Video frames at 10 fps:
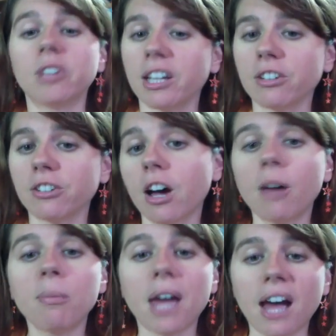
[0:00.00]
take a
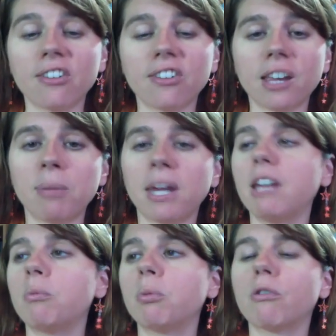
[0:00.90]
job as a
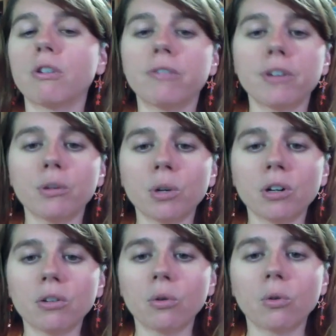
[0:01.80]
paid book
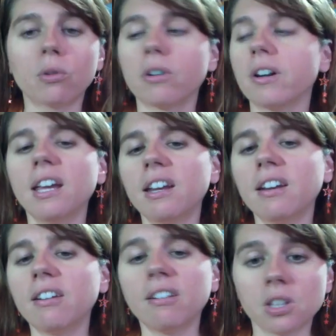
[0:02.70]
reviewer, or in